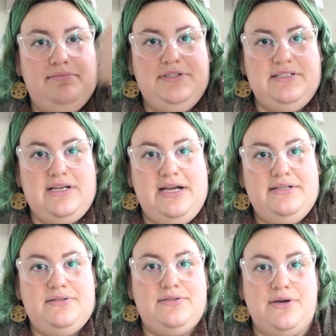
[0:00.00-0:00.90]

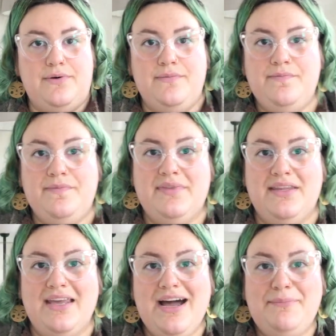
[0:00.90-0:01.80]
design. So
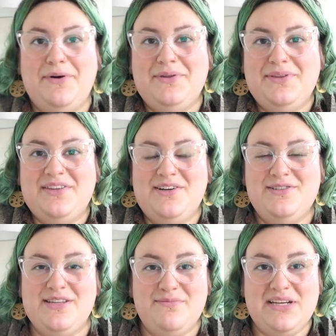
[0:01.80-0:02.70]
yeah, both of
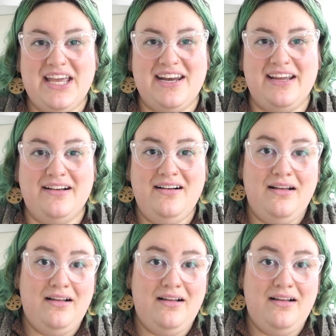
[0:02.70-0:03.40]
those have been getting